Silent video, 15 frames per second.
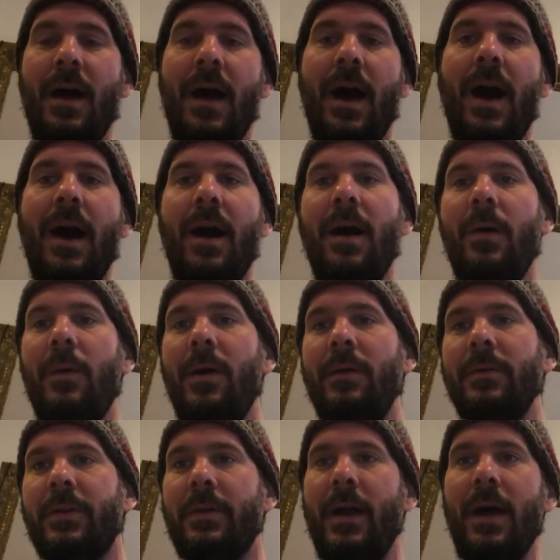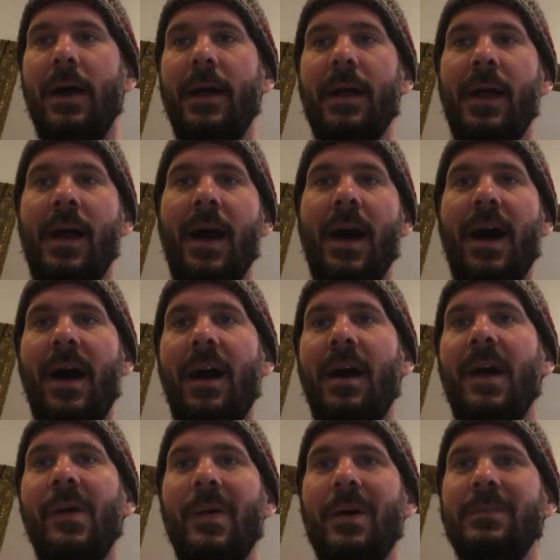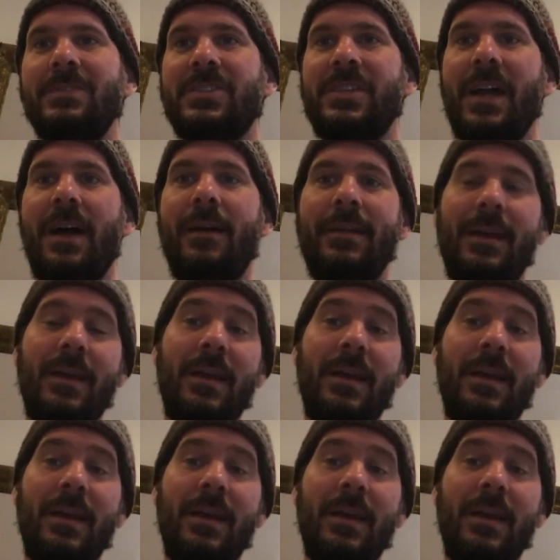I won't cry, I won't shout,